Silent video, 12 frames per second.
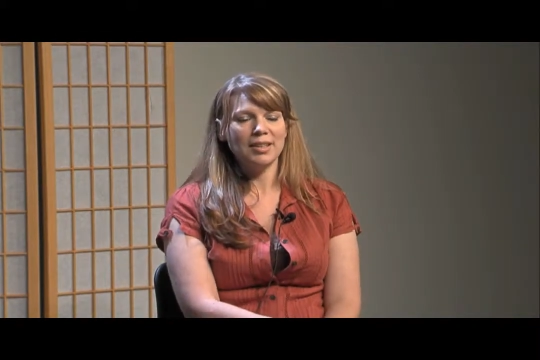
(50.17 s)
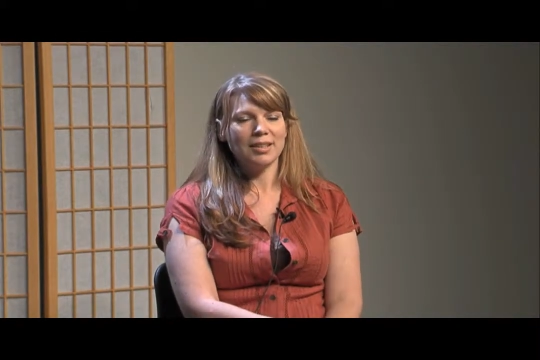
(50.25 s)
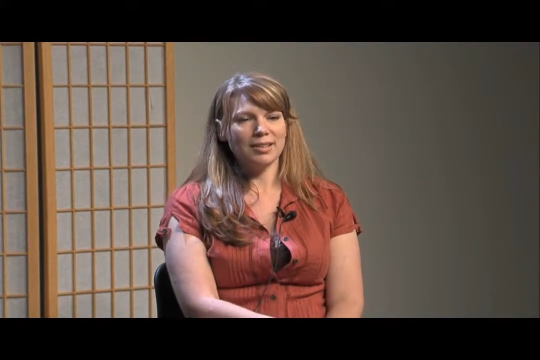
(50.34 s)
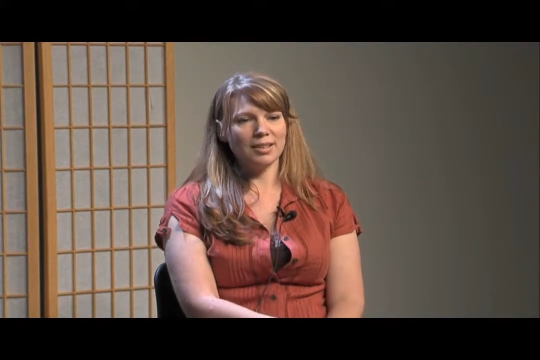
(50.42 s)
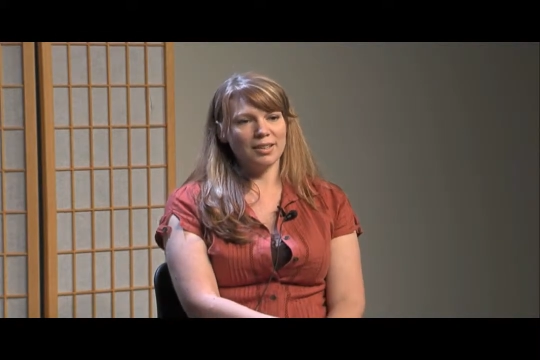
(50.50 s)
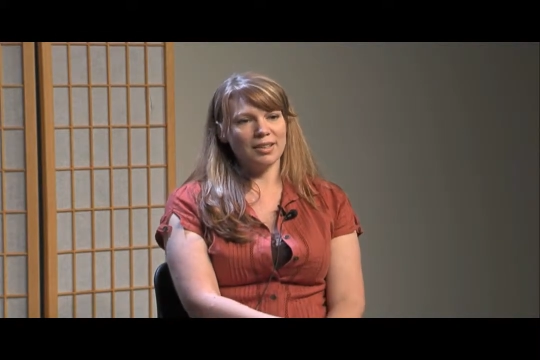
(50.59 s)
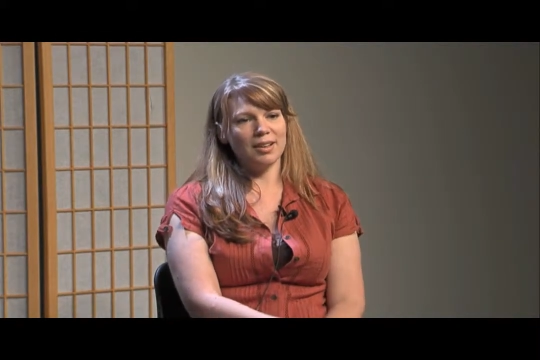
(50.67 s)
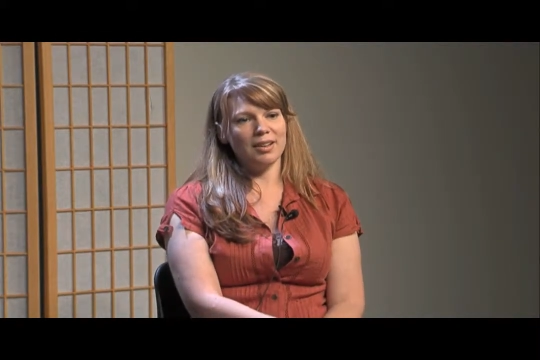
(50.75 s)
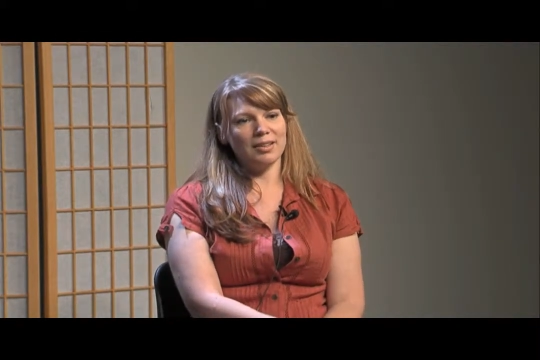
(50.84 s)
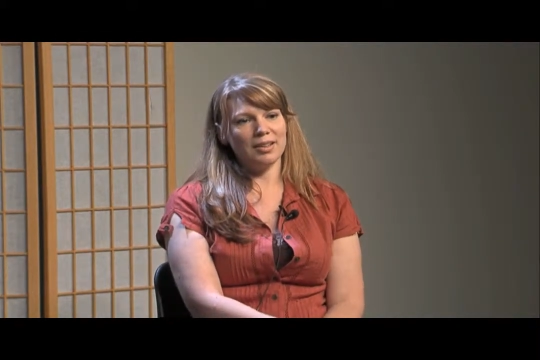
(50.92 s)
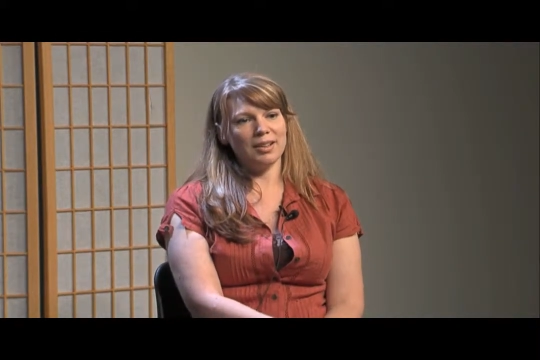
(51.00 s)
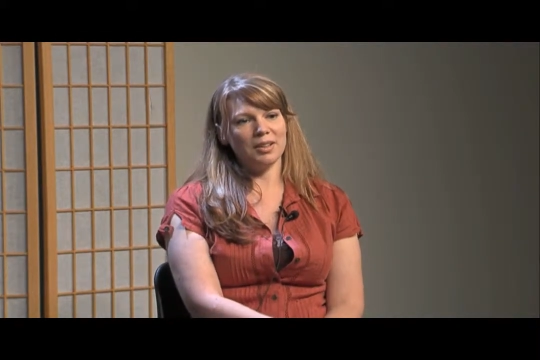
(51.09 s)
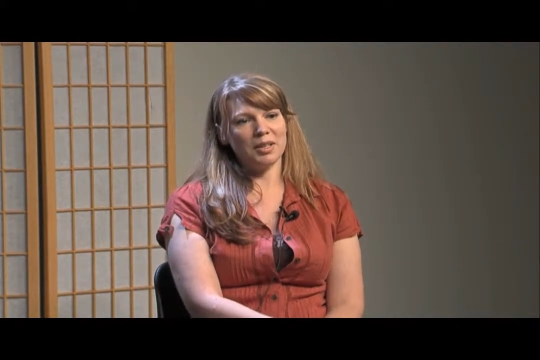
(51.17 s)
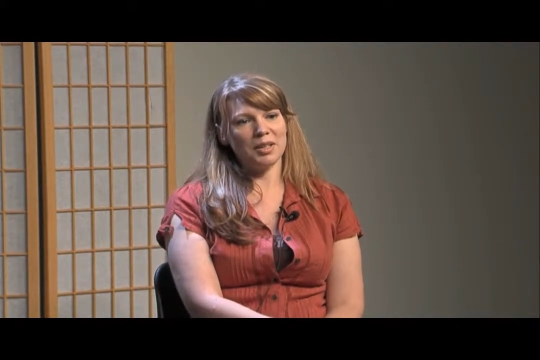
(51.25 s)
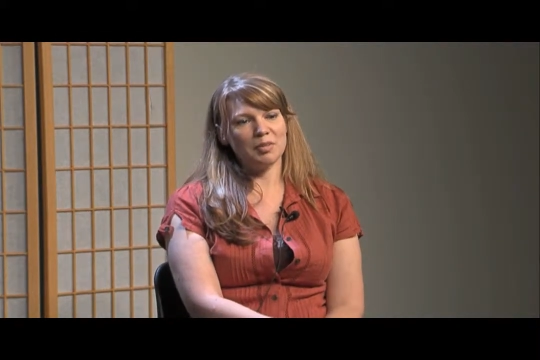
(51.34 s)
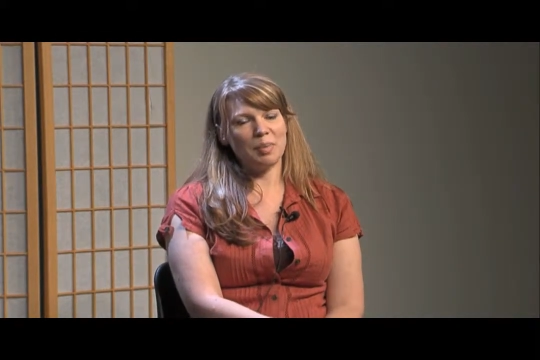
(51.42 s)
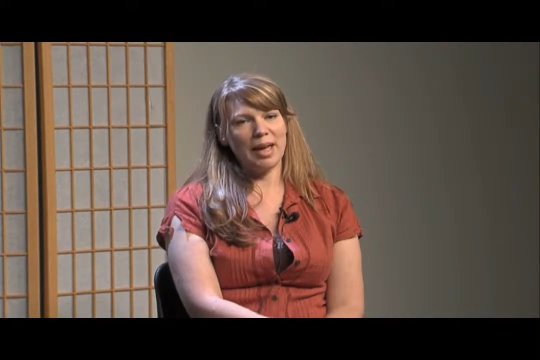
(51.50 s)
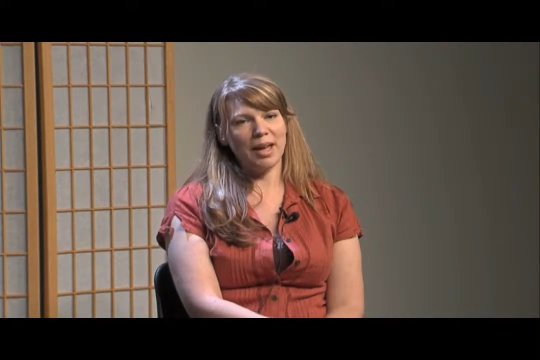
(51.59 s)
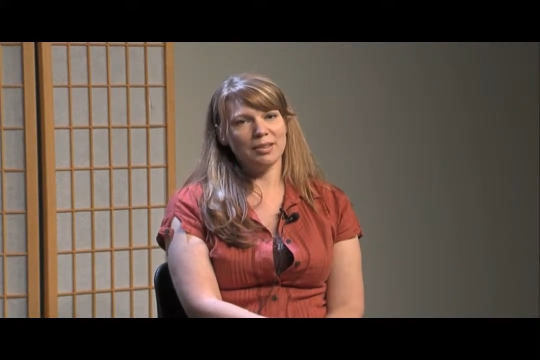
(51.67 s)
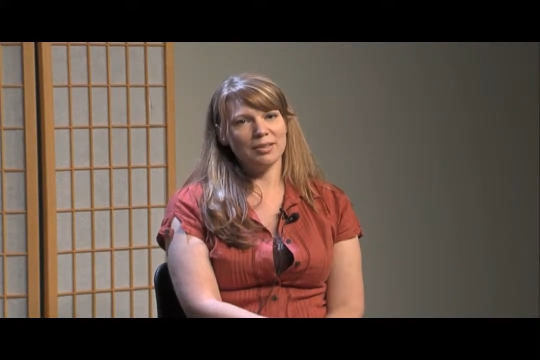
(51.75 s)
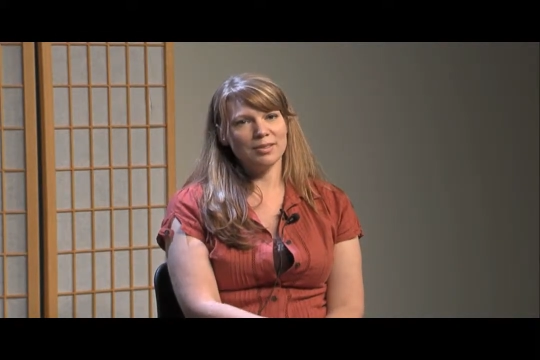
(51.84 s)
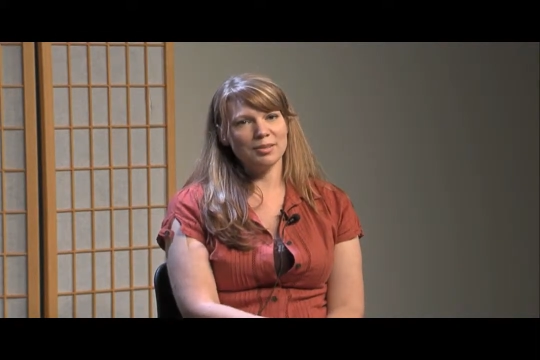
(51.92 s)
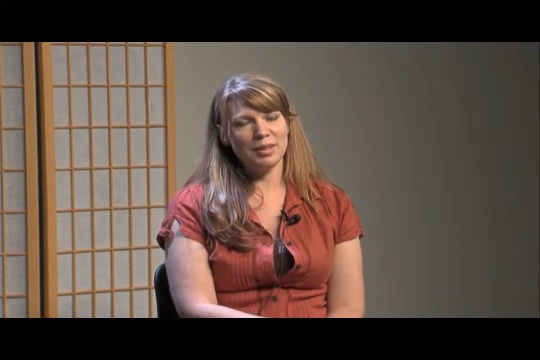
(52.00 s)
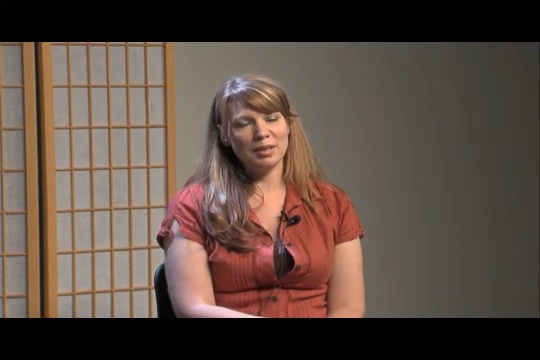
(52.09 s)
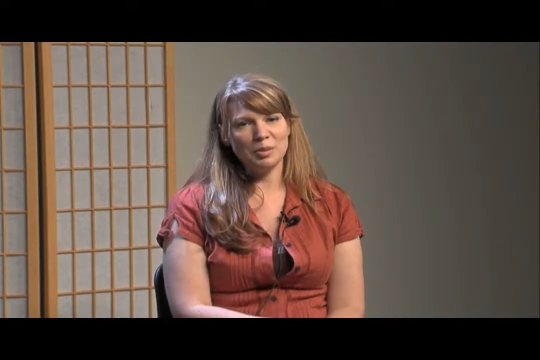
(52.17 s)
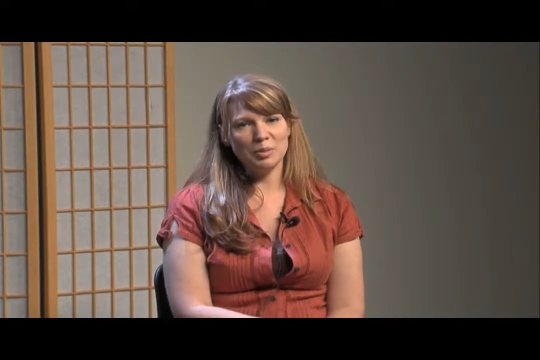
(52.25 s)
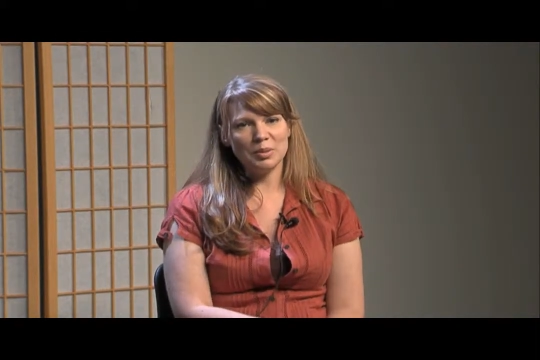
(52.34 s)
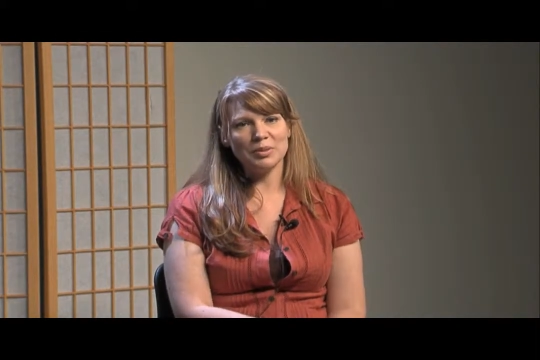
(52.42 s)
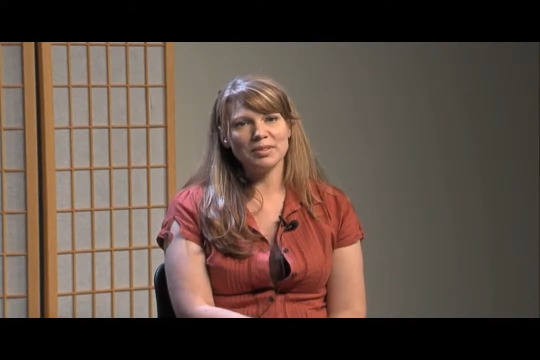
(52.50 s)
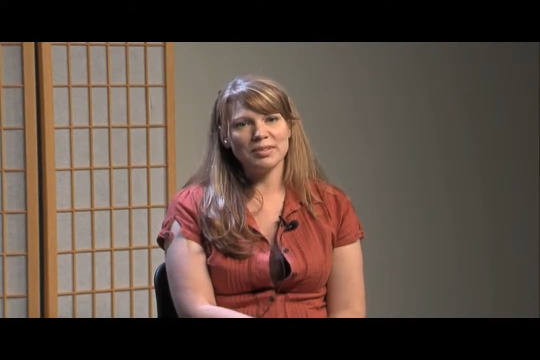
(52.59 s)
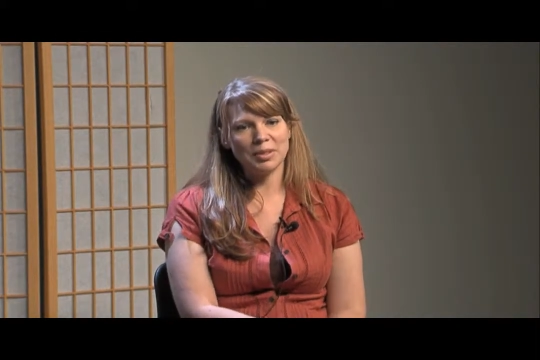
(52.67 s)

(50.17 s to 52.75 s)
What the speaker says: There are not a lot of patterns available,